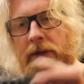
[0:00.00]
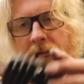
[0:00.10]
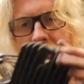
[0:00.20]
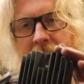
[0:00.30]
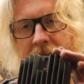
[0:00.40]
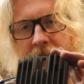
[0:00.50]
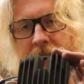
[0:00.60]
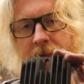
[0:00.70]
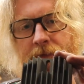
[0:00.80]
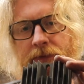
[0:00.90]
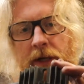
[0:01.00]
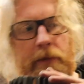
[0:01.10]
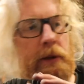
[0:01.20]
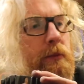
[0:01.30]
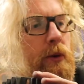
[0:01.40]
to get a nice
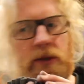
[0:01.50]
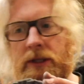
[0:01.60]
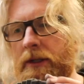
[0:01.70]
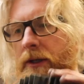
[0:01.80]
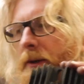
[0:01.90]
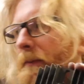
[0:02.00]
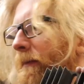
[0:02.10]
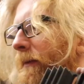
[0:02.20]
couple of bolts in here